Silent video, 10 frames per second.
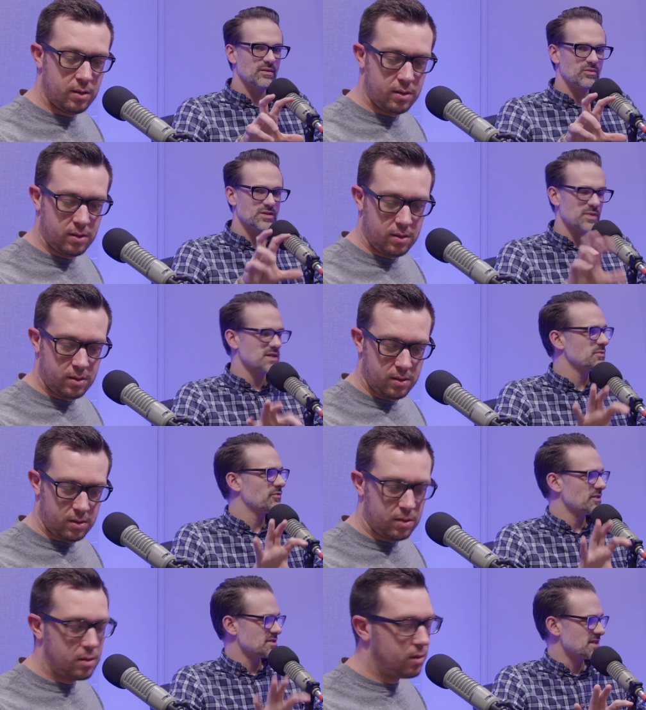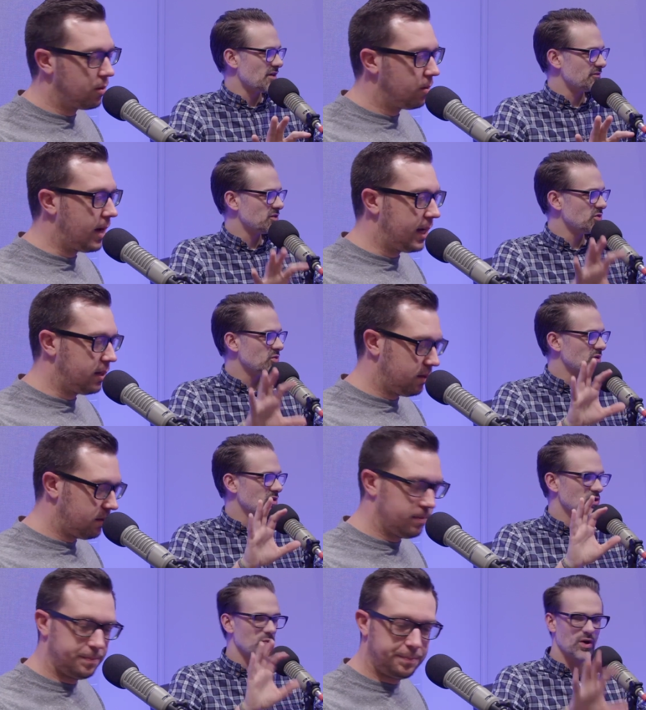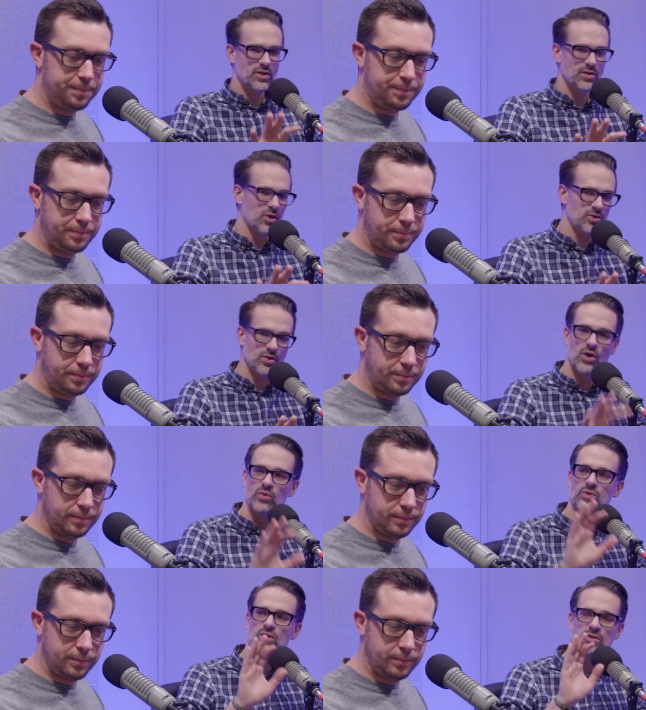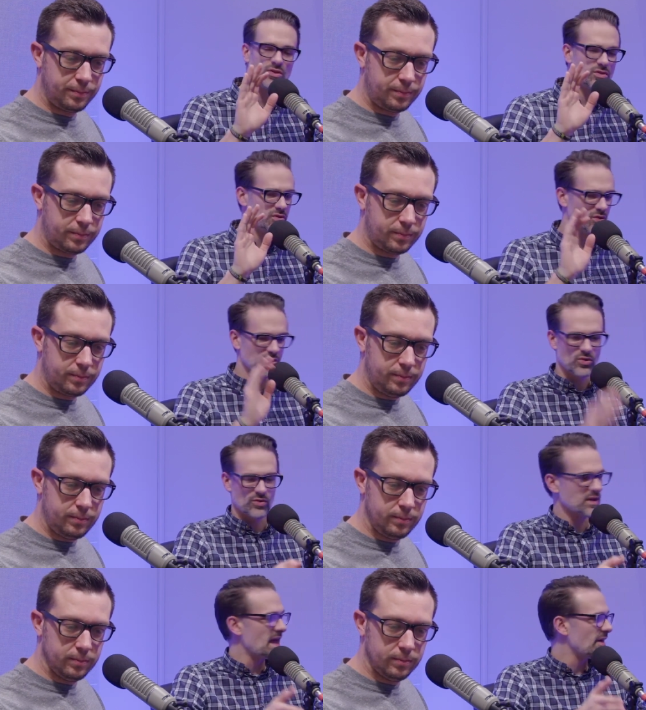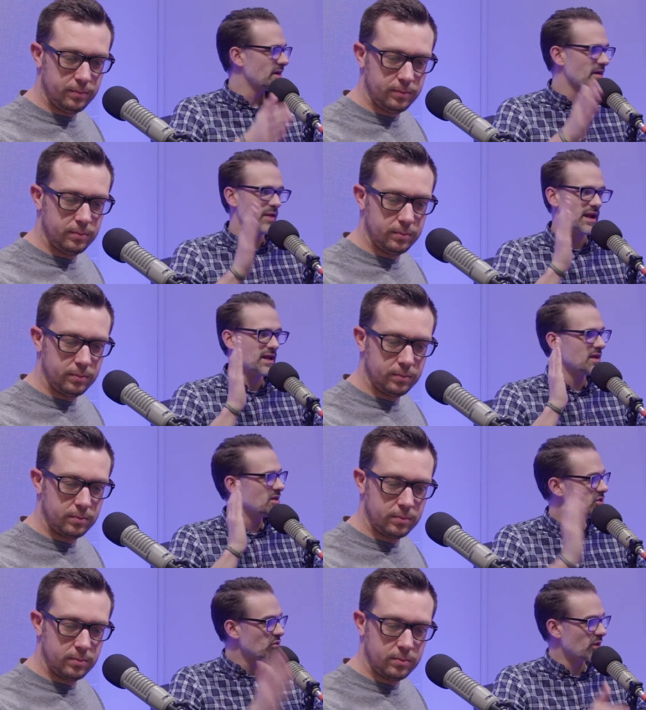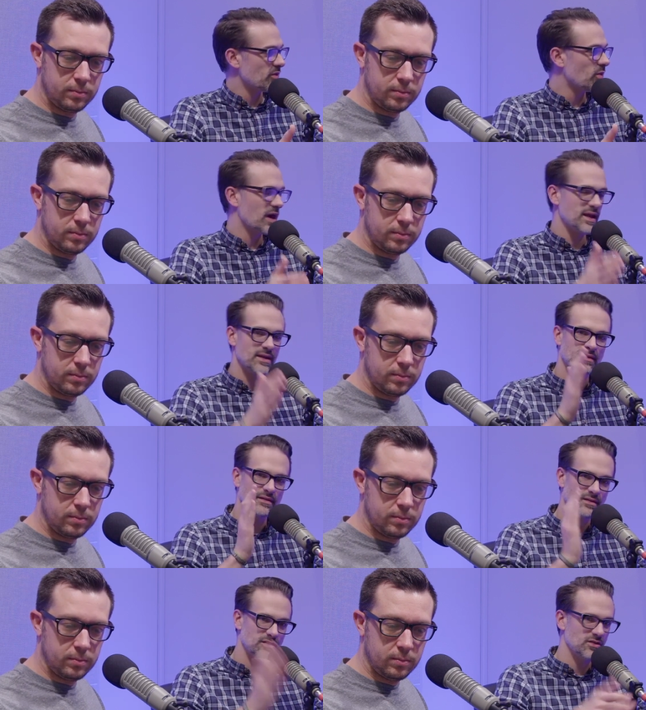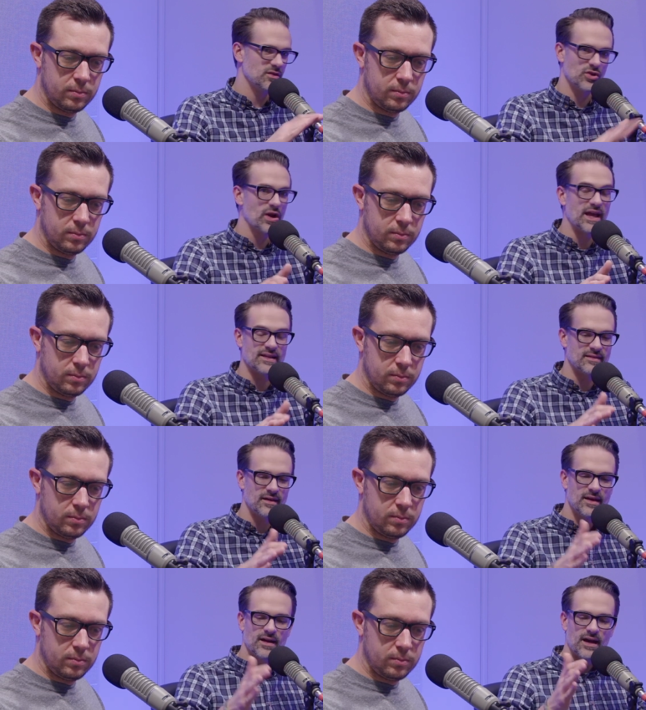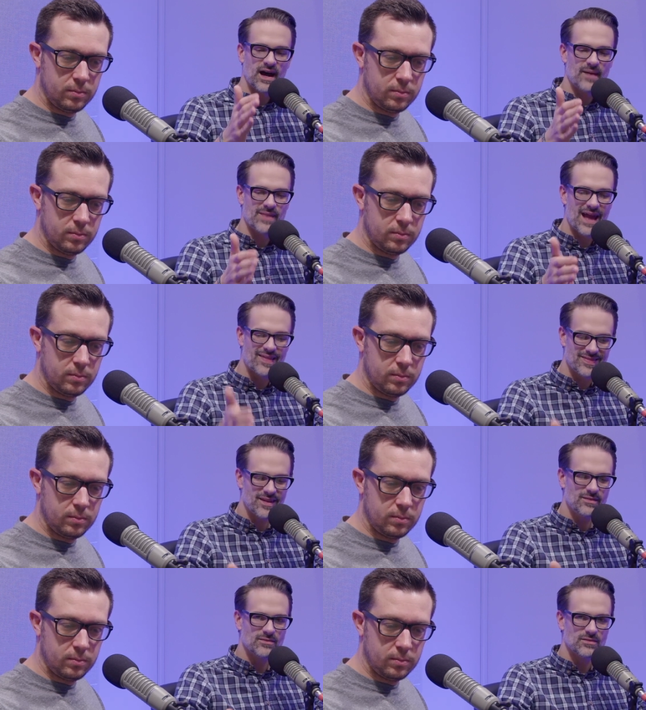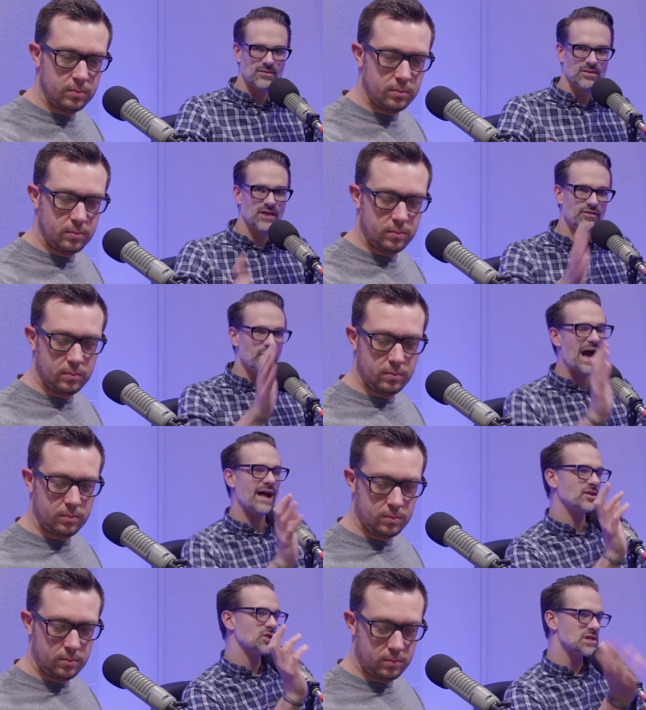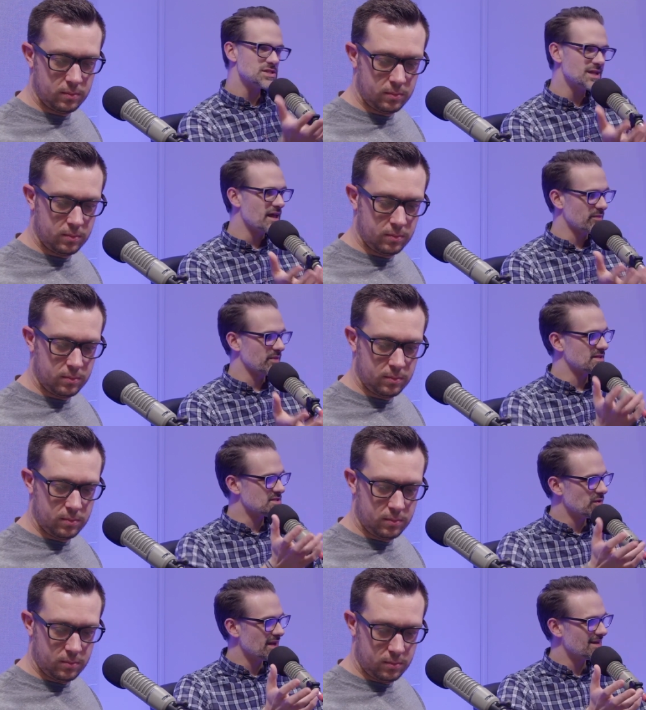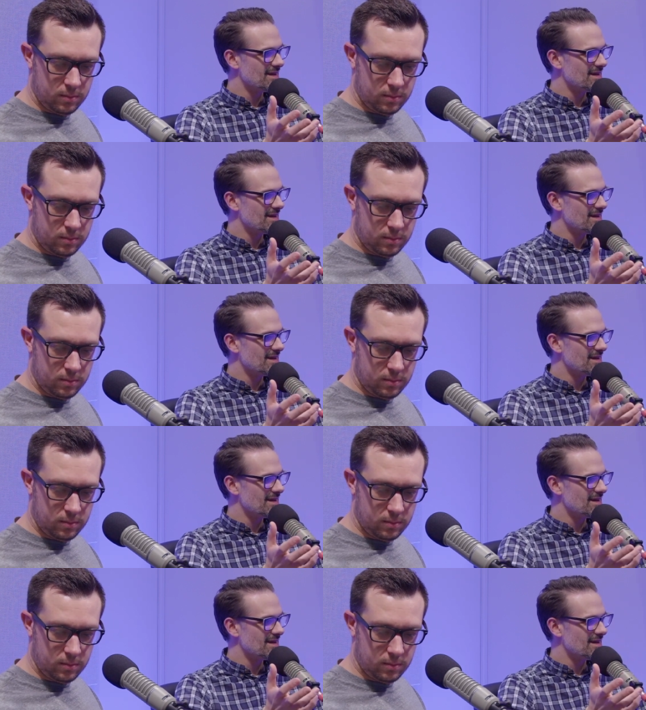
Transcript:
Speaker 1: responsible for yourself. Right. You you are on your own. You don't rely on anybody. You right. are the one. You're it. Um, and then if you add a Christian element to it,